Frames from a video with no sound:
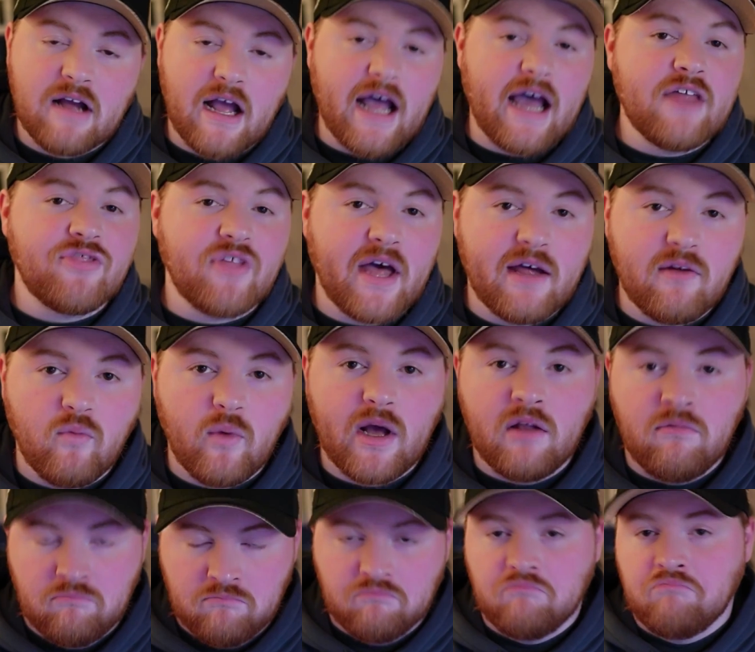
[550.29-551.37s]
I thought,
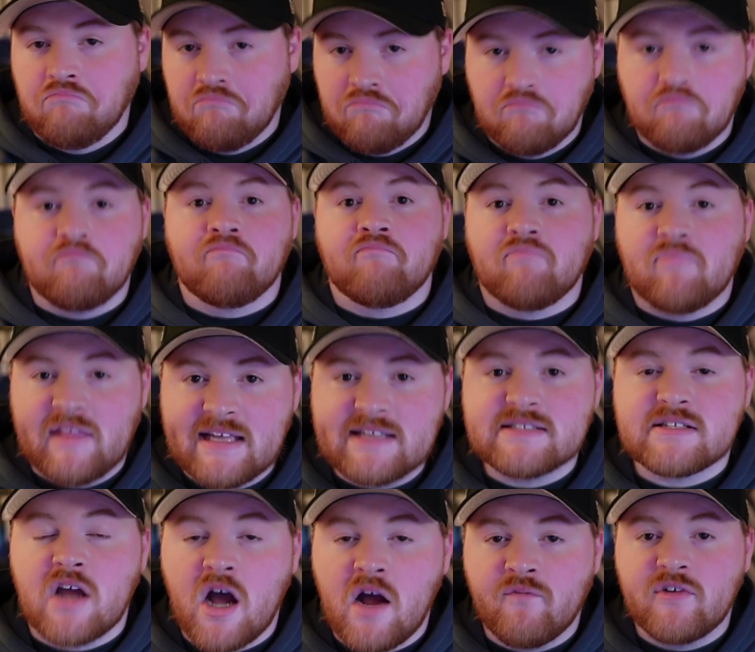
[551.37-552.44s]
well,
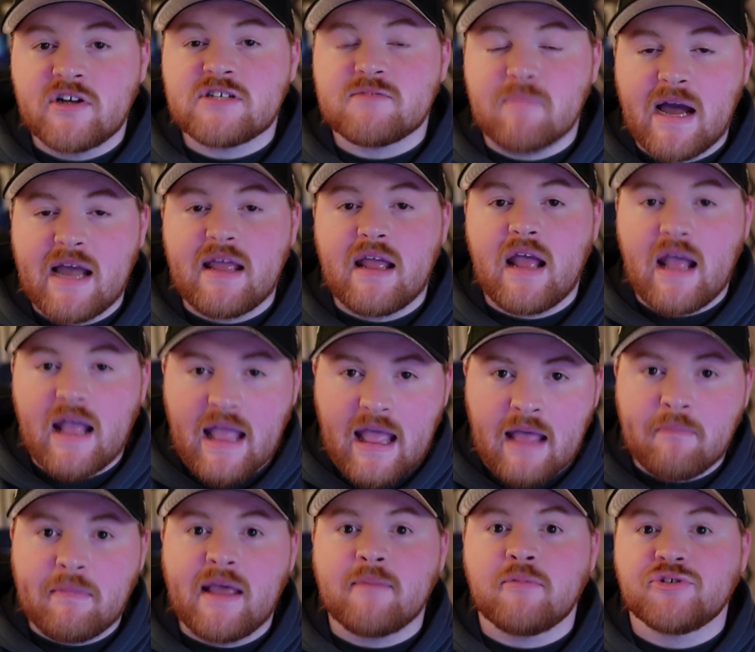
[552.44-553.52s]
this conference might
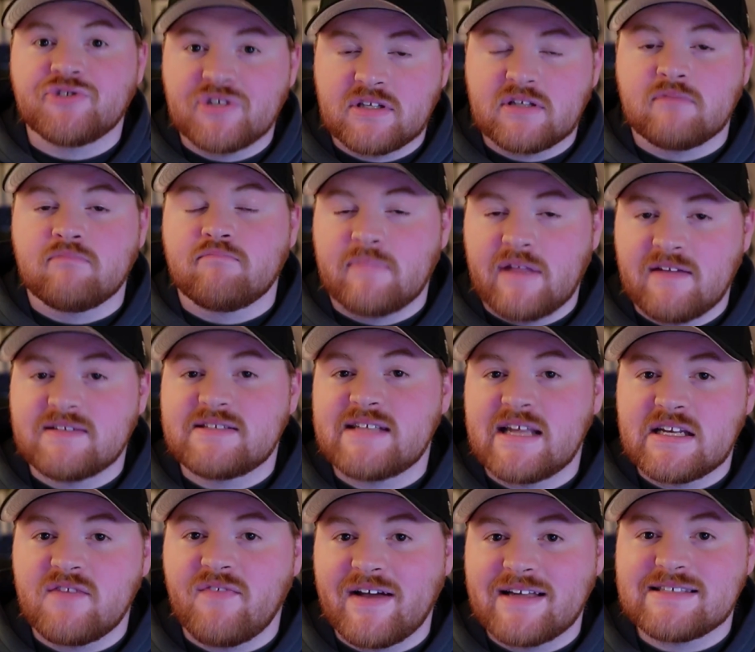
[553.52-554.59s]
be able to
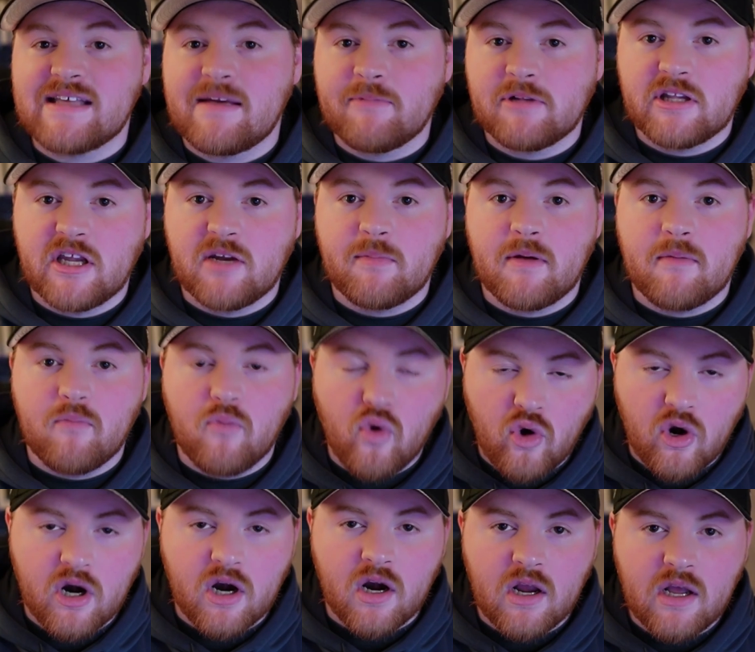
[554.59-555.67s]
incentivize them a little bit
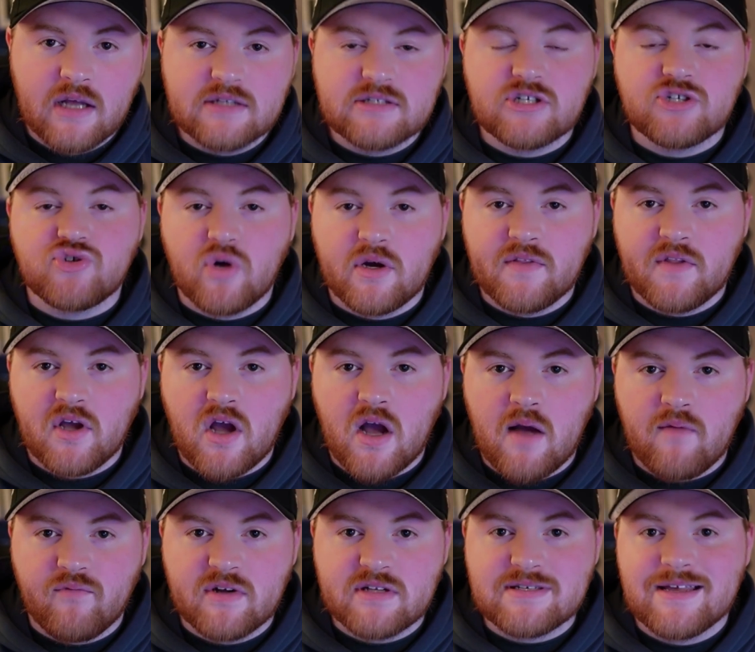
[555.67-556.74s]
more to join the
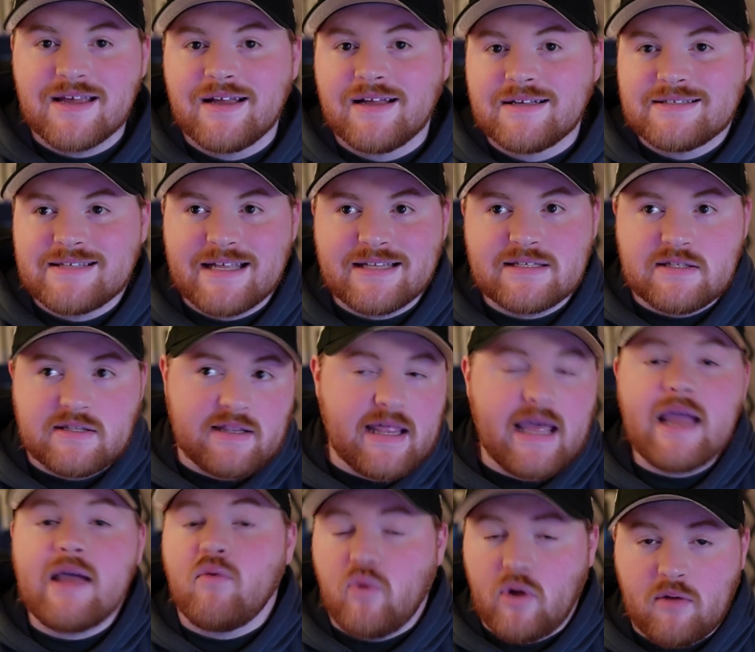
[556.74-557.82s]
conference, since
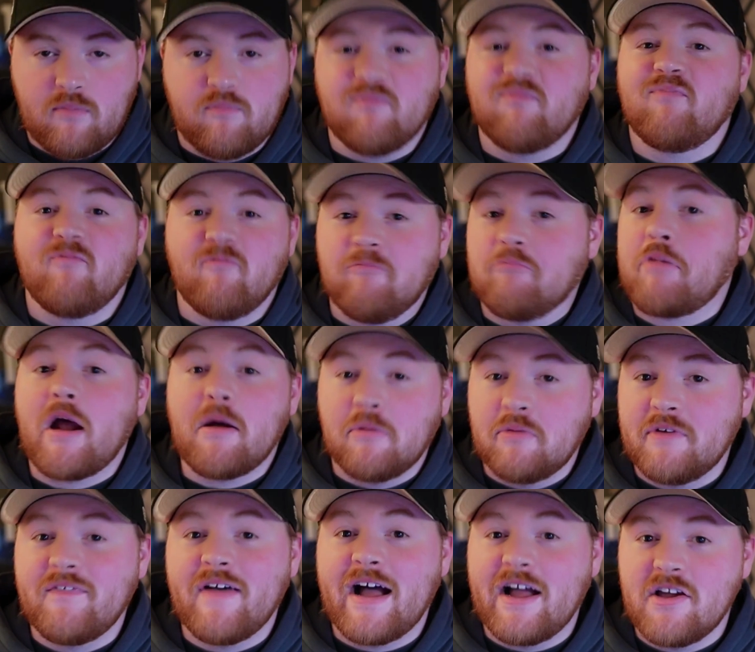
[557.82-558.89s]
they would
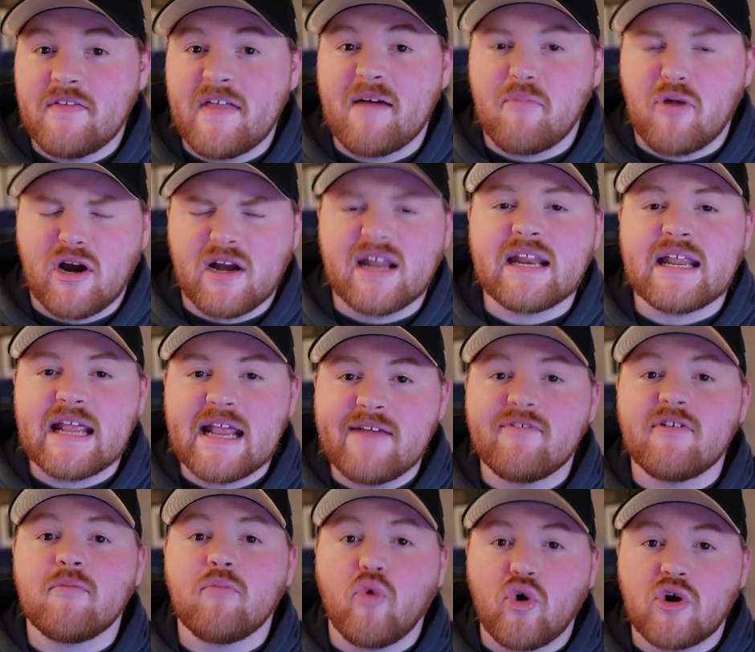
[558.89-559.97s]
probably value that market
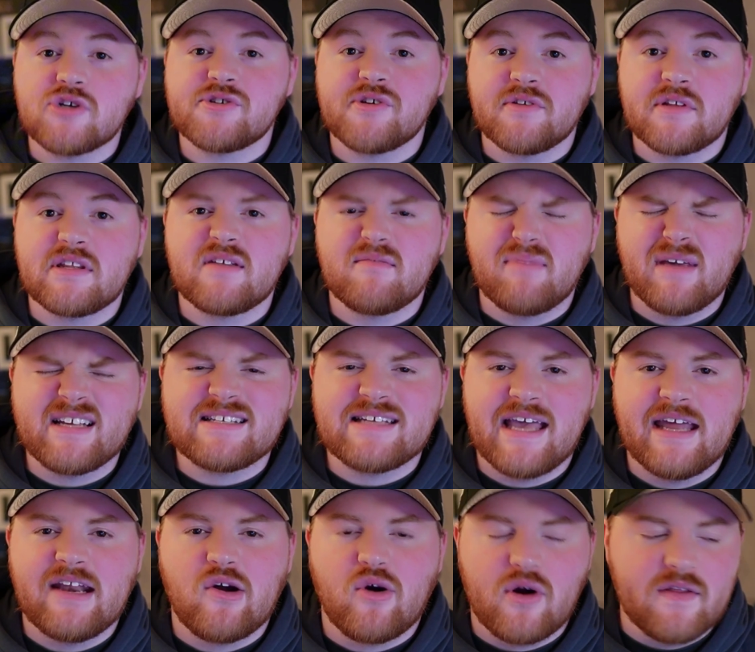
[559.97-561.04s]
even more so than the Big
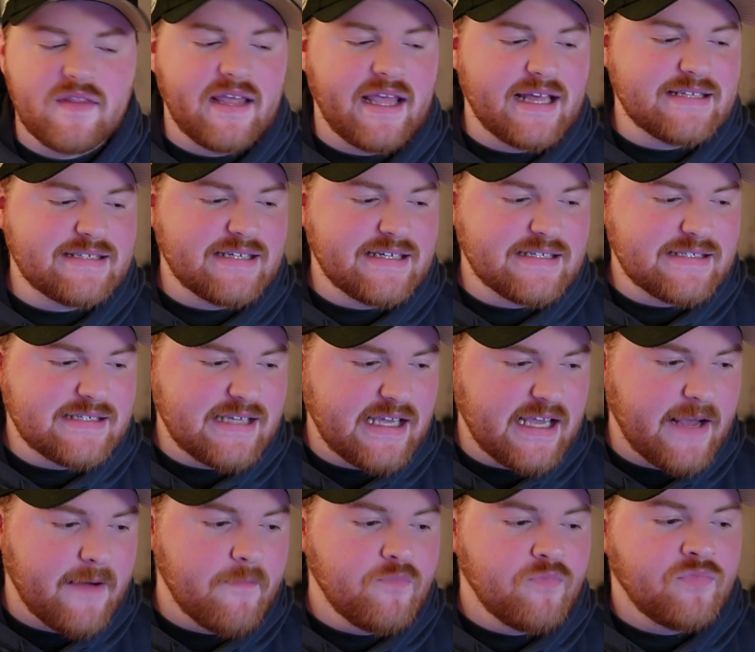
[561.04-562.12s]
Ten or the
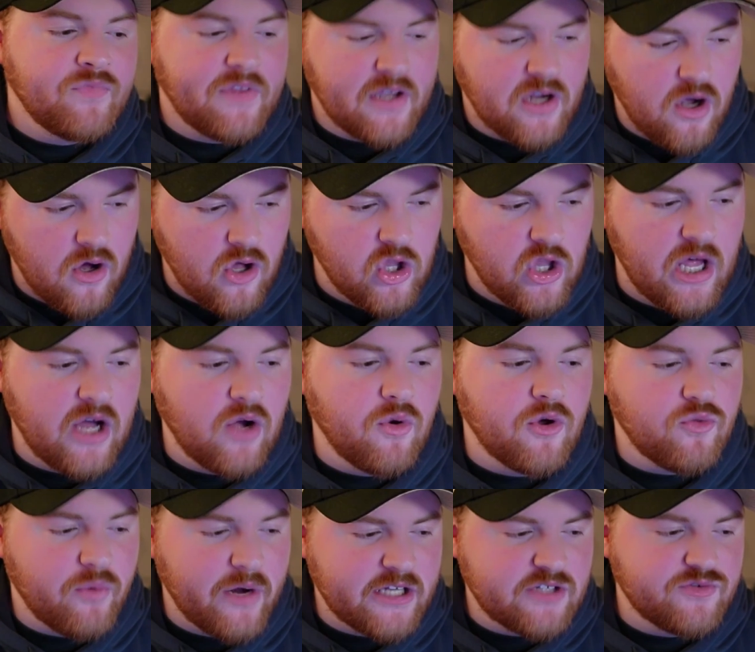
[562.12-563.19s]
SEC, to go along
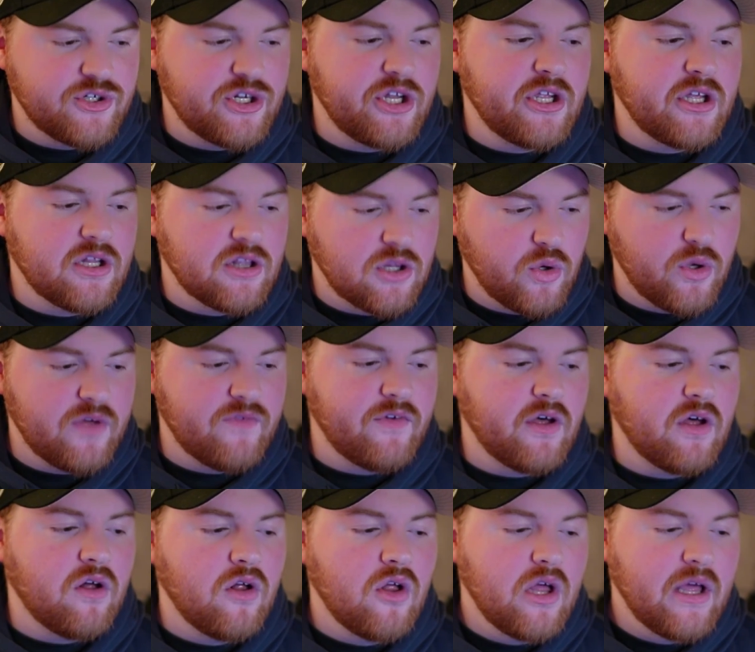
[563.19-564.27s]
with West Virginia,
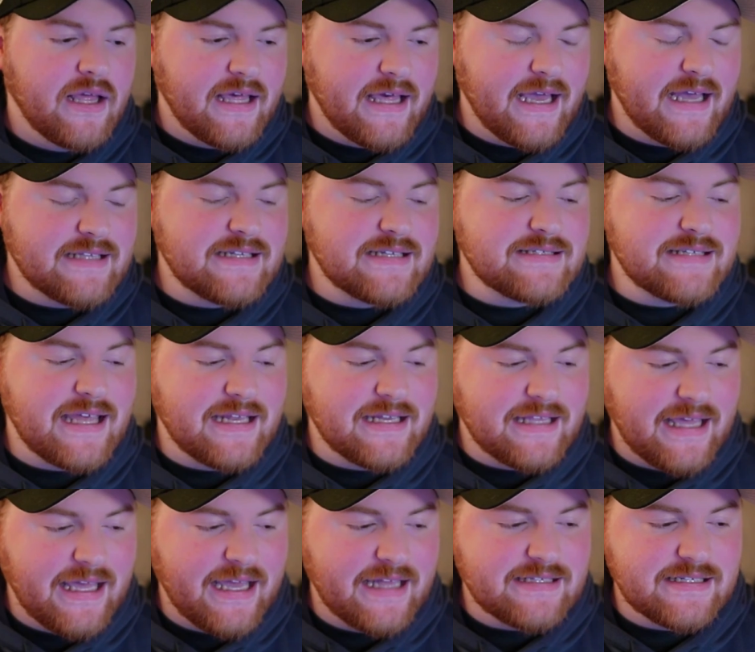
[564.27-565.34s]
Louisville, Kansas, and
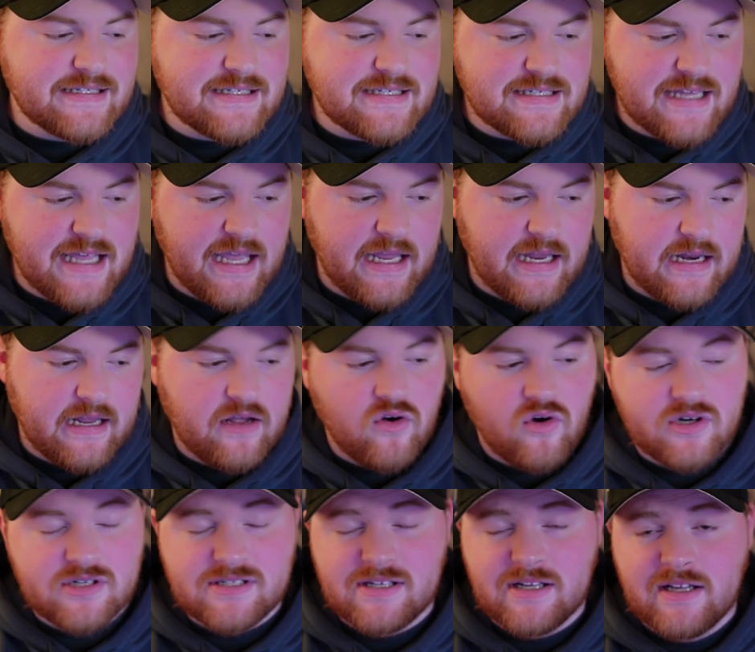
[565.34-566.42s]
Kansas State. Of
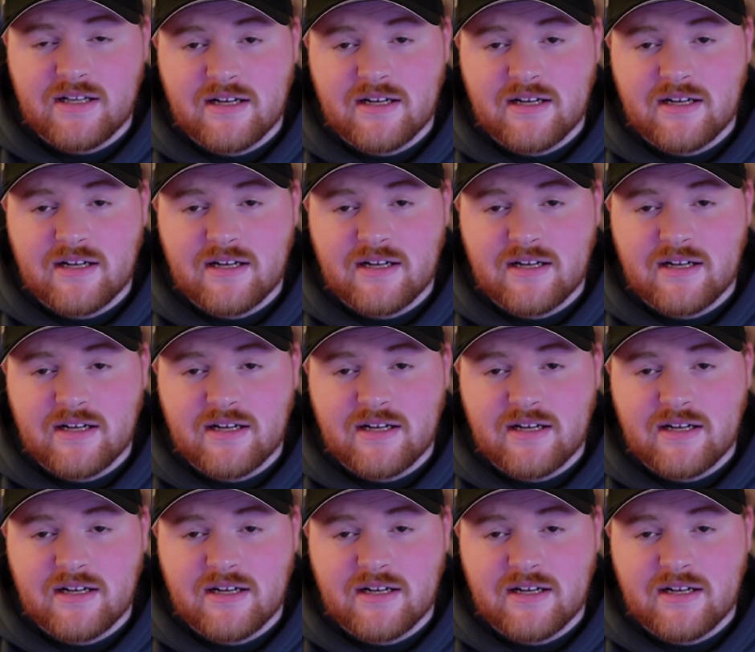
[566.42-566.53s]
course,